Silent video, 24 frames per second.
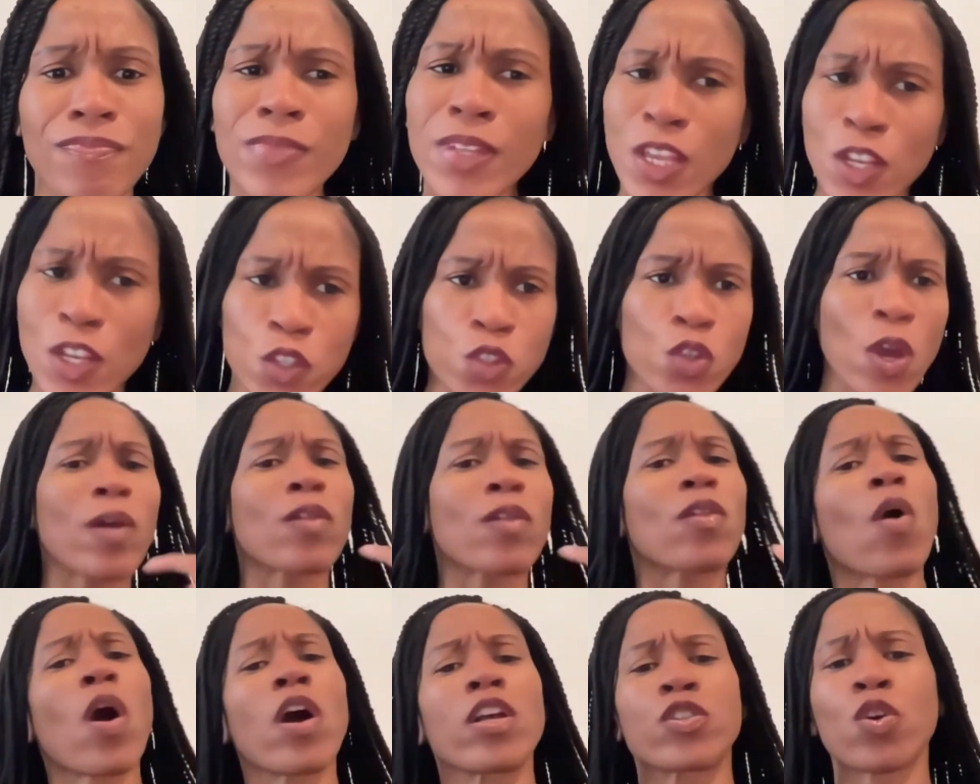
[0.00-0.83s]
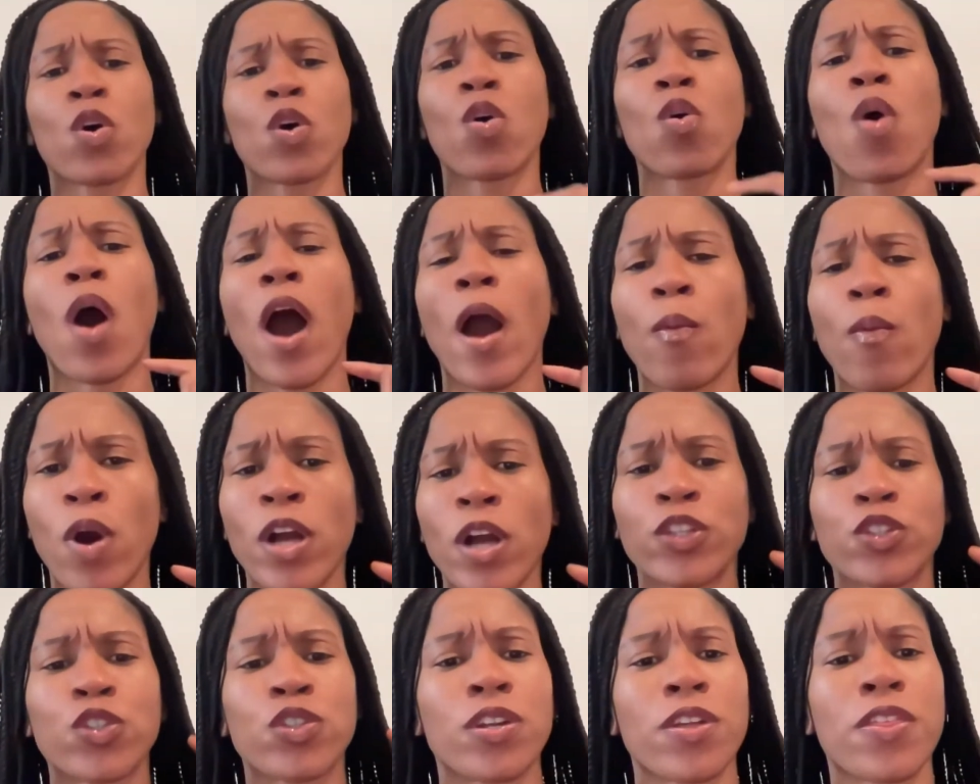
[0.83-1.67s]
So I
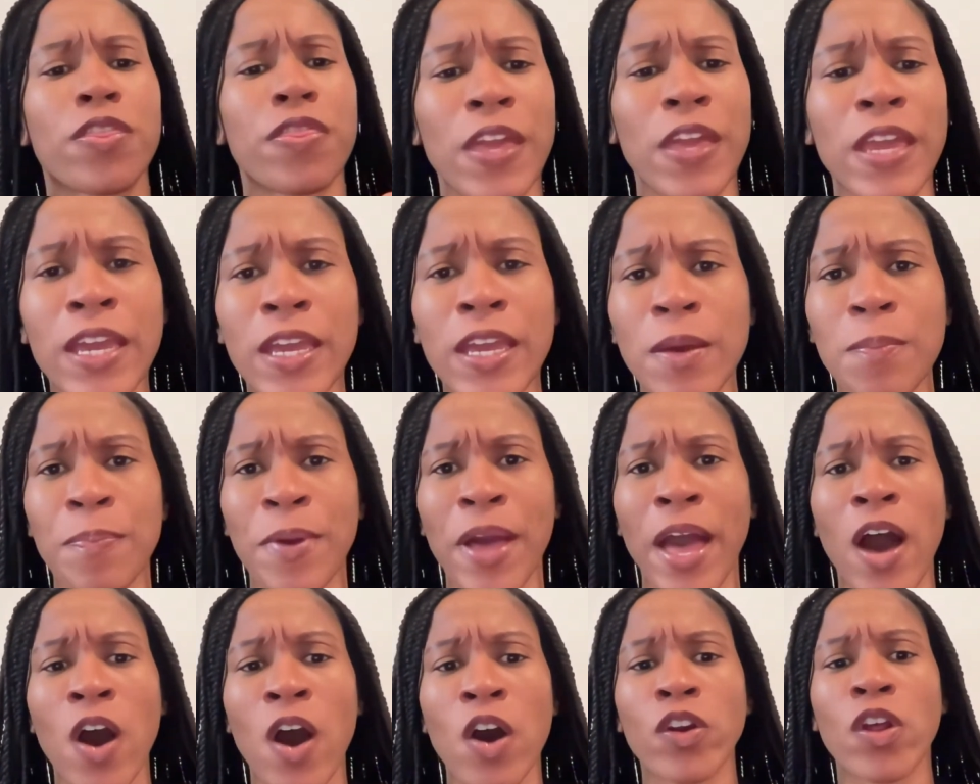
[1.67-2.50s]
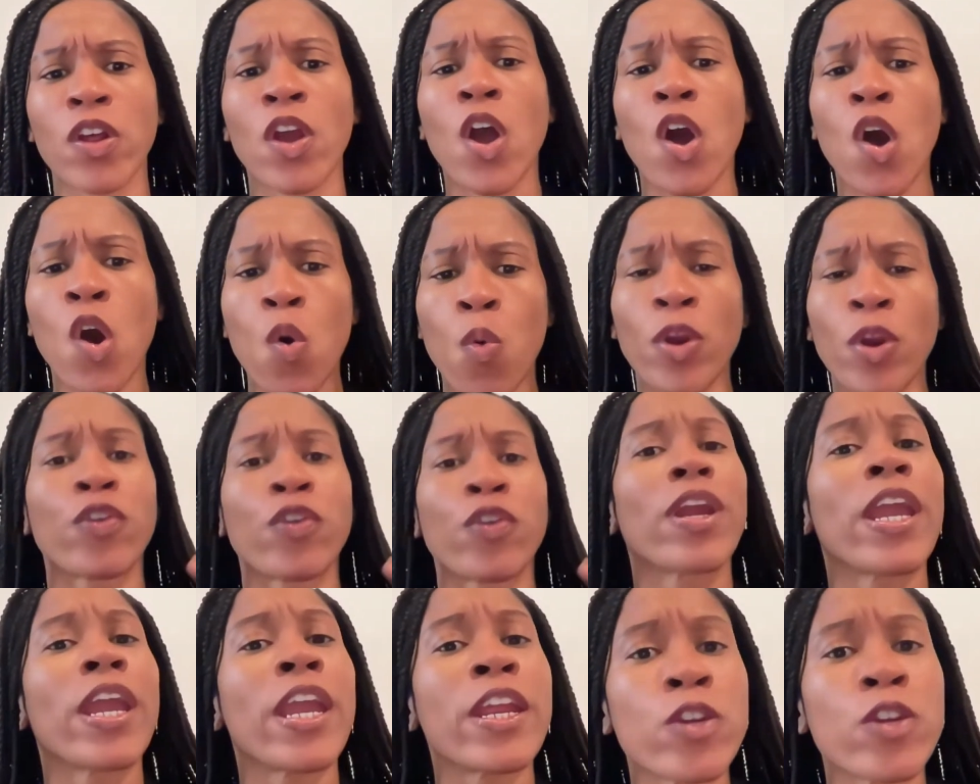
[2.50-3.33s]
want you to think about when you're
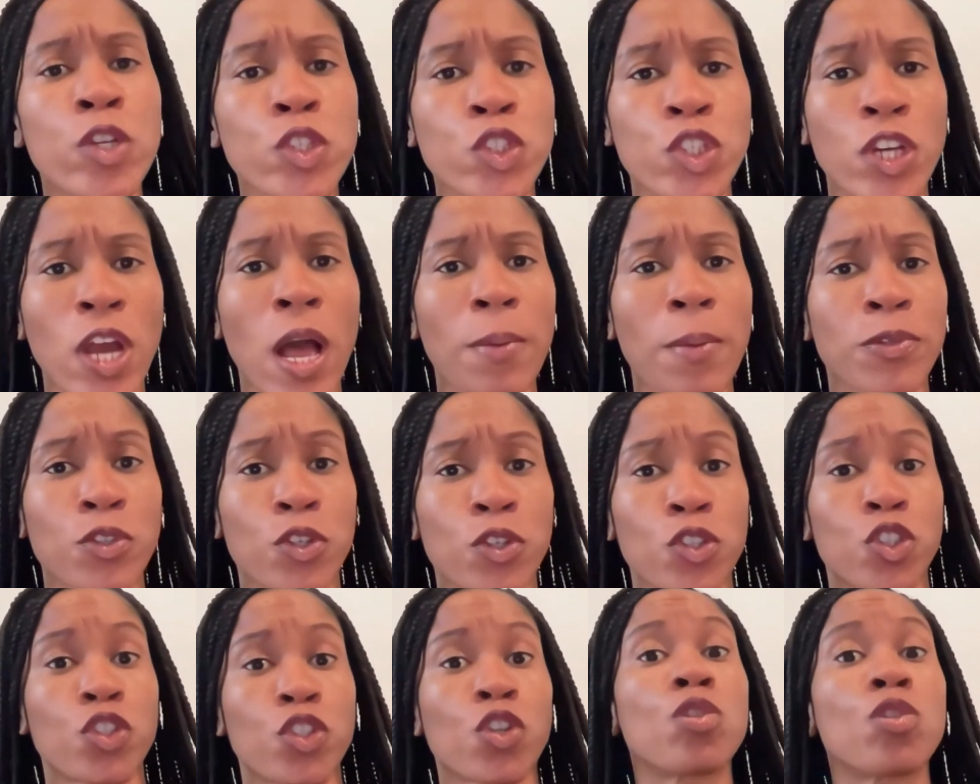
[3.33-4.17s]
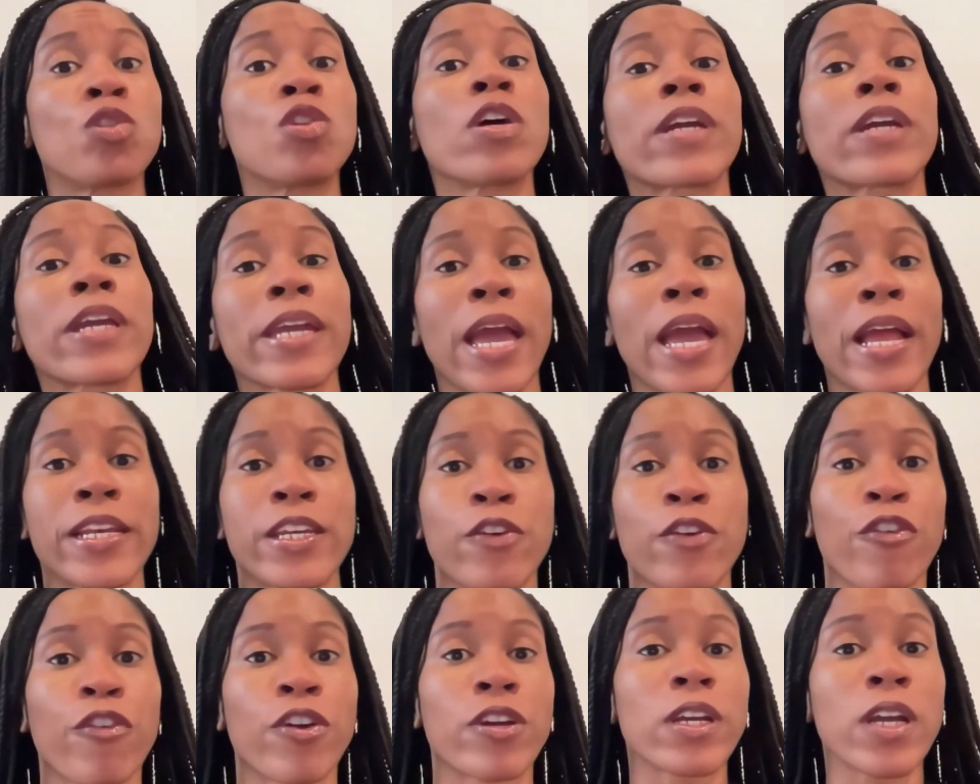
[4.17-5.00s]
in your job search and you're looking at
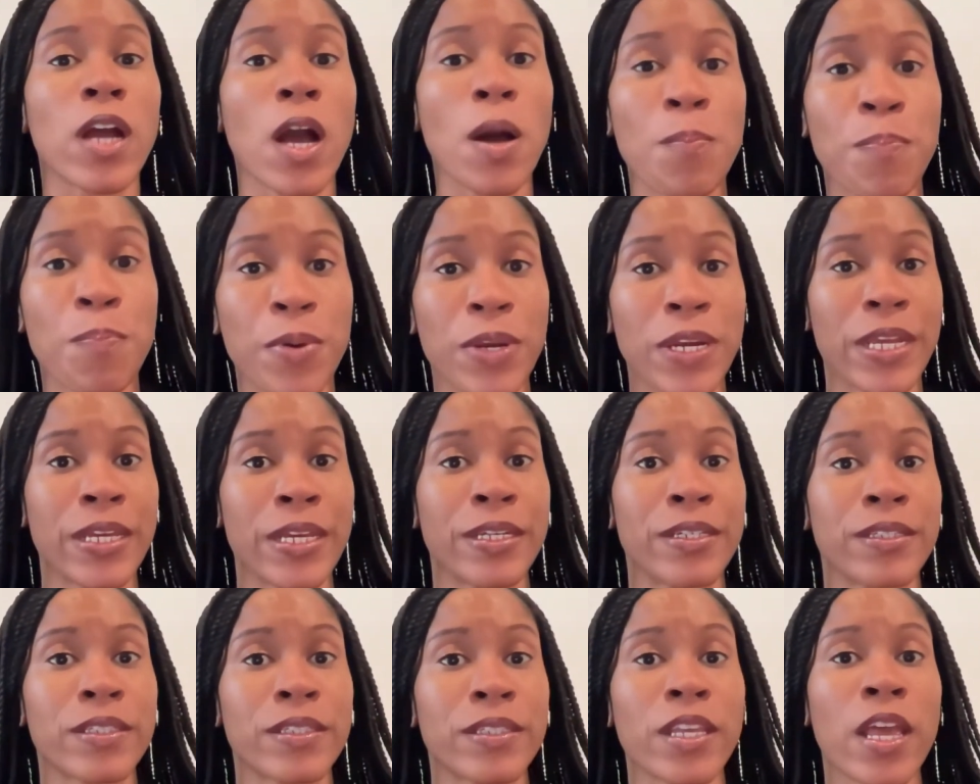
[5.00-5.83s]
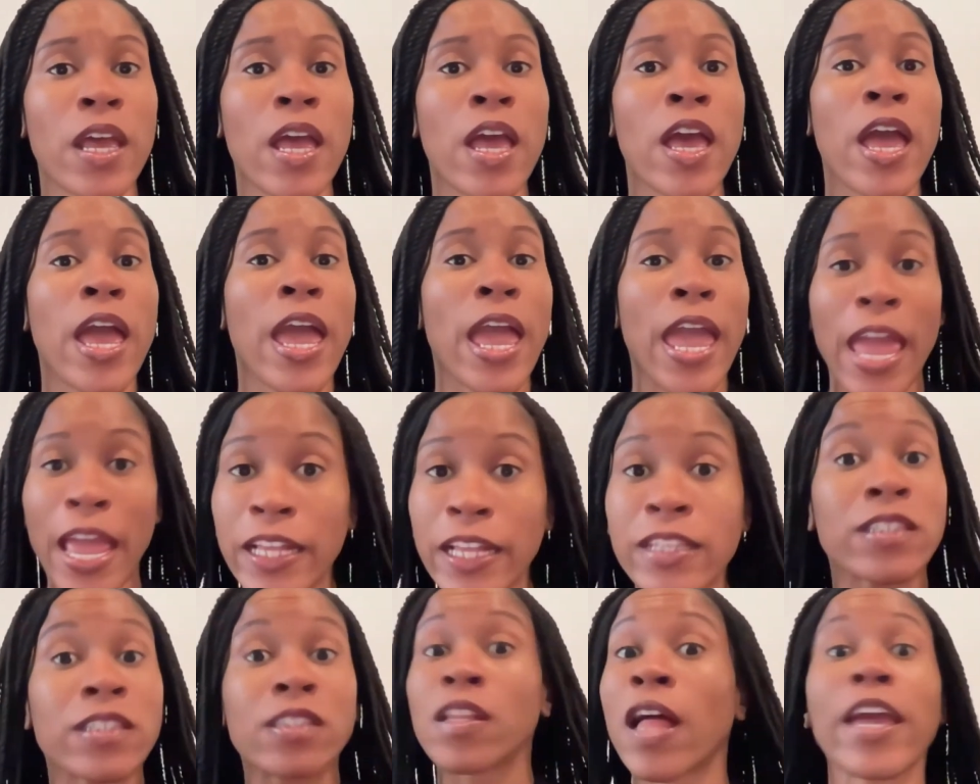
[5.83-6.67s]
different companies,
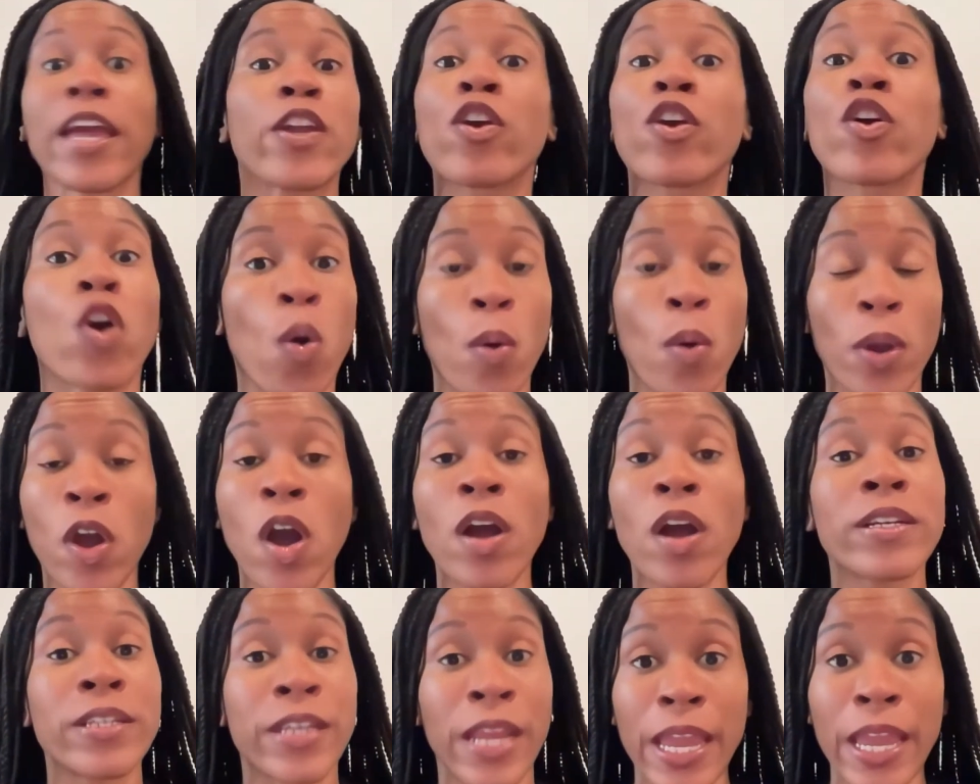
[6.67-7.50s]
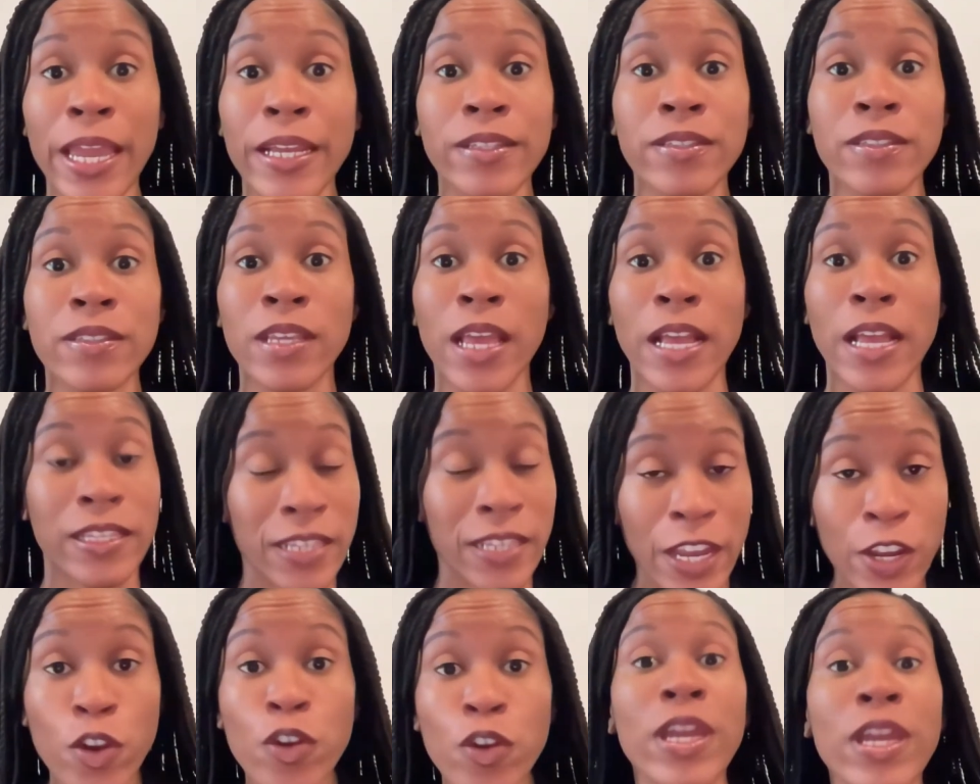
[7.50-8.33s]
it's like you're going on dates. It's
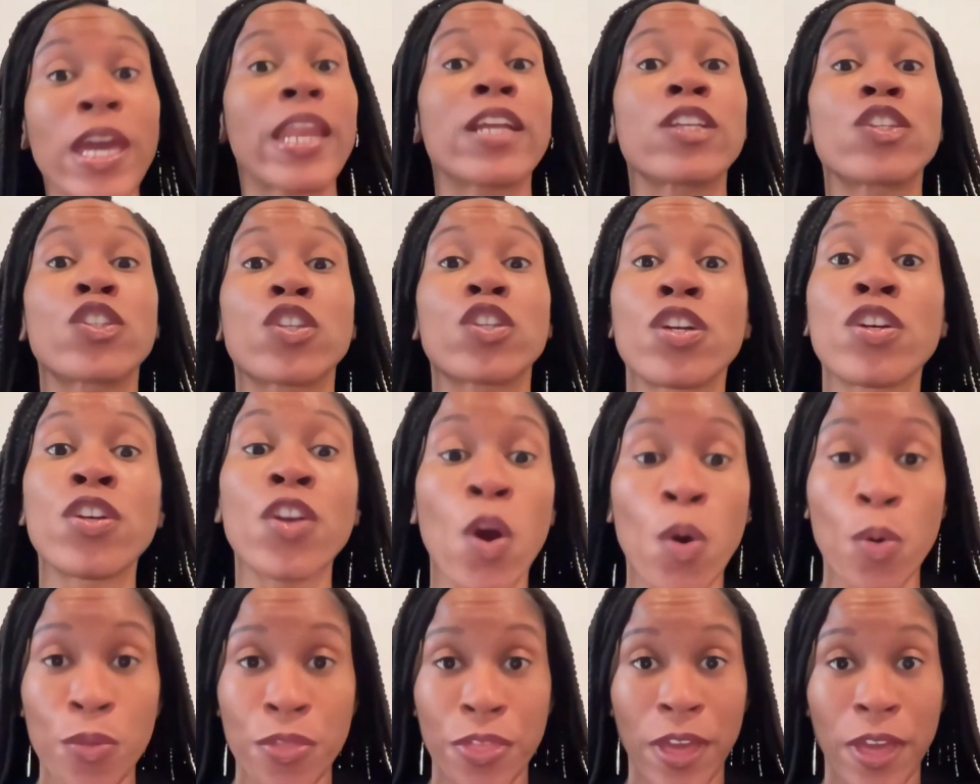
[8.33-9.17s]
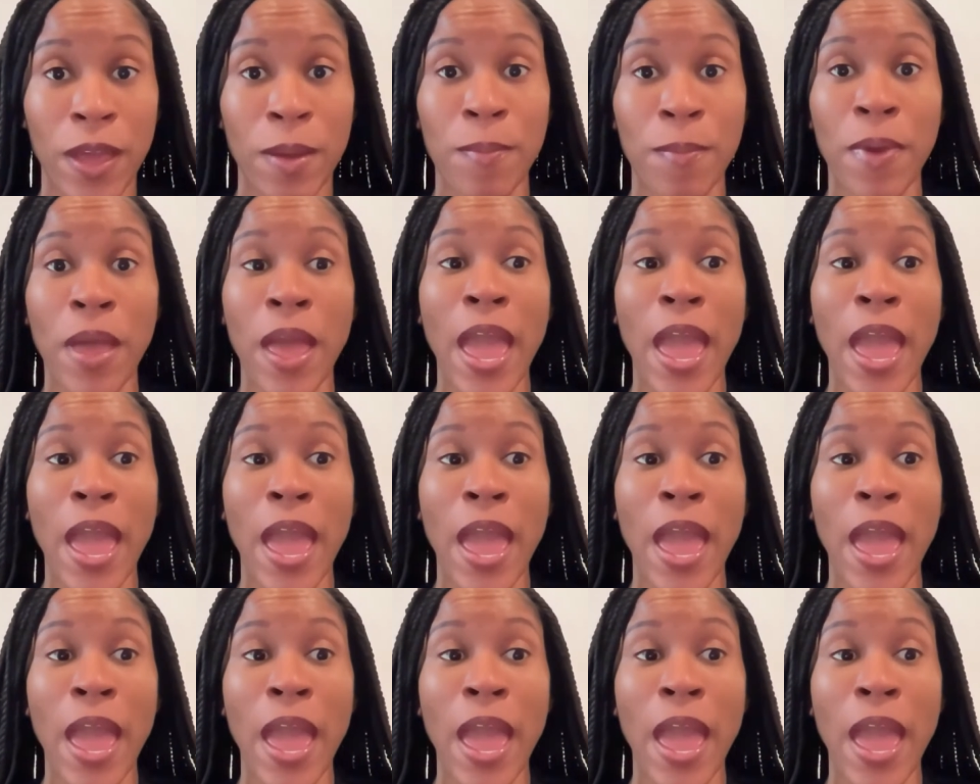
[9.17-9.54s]
like you're getting to know them.